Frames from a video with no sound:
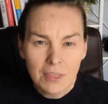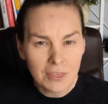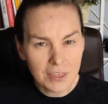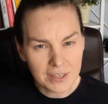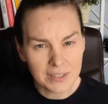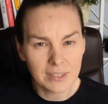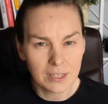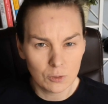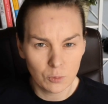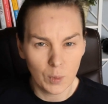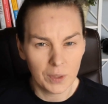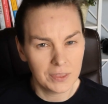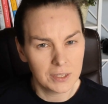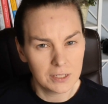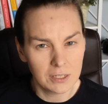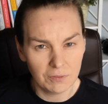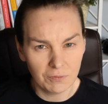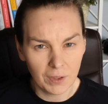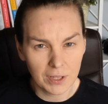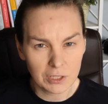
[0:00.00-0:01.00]
This is what the
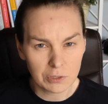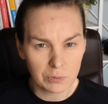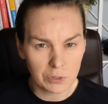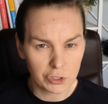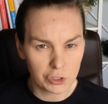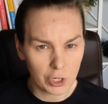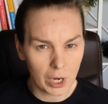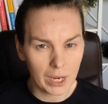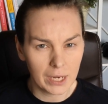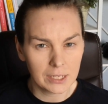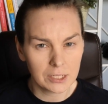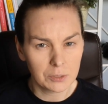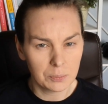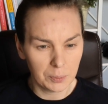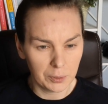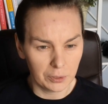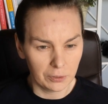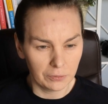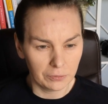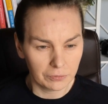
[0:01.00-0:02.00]
defense was trying to
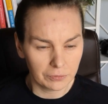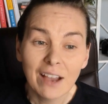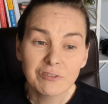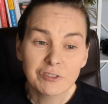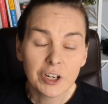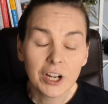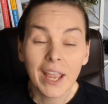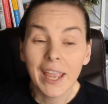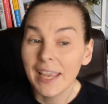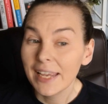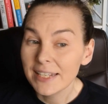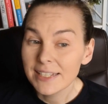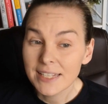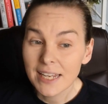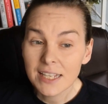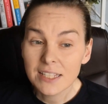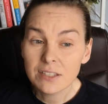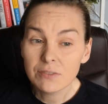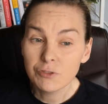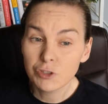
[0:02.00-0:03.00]
prove. After 8
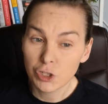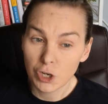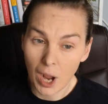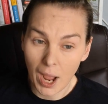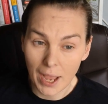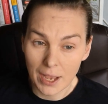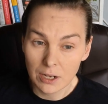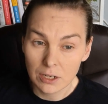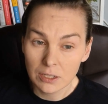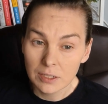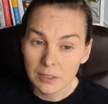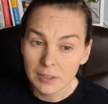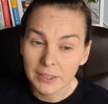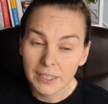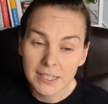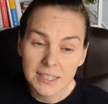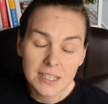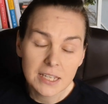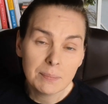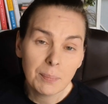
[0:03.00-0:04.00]
days of trial,
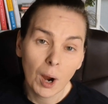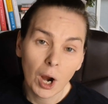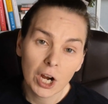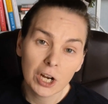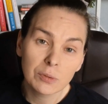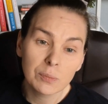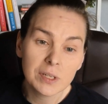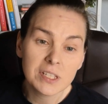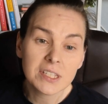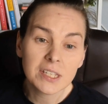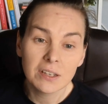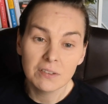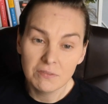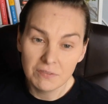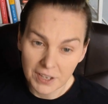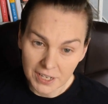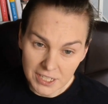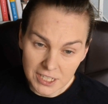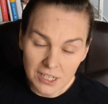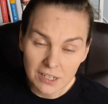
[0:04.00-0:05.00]
Lindsay Partin was
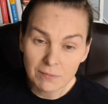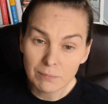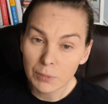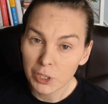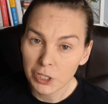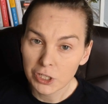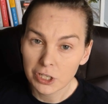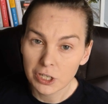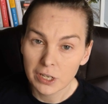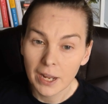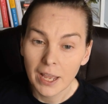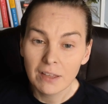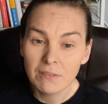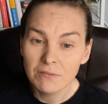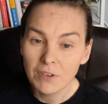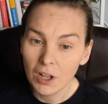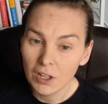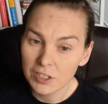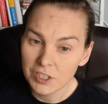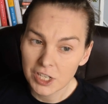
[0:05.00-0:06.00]
convicted of murder,
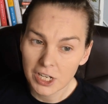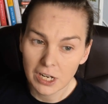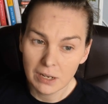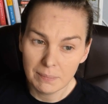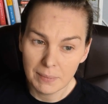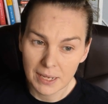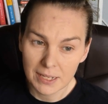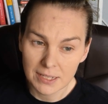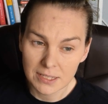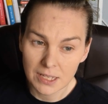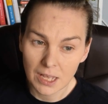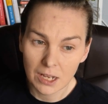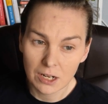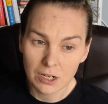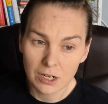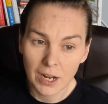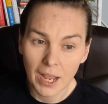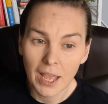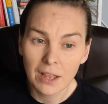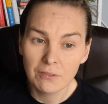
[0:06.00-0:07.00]
involuntary
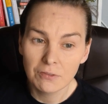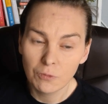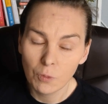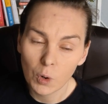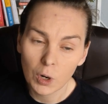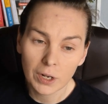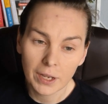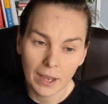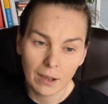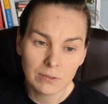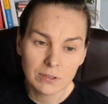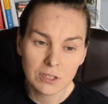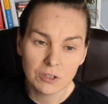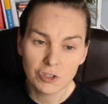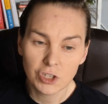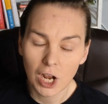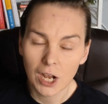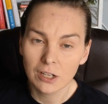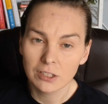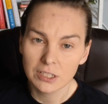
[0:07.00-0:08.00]
manslaughter, and 4 counts of
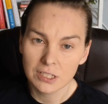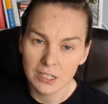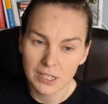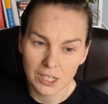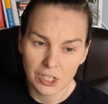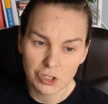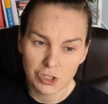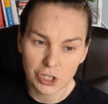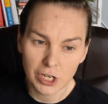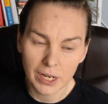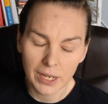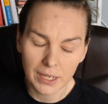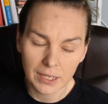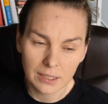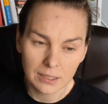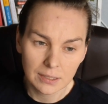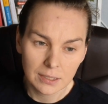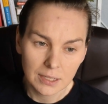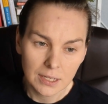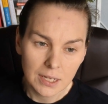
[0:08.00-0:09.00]
child
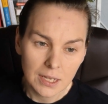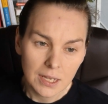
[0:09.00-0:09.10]
endangering.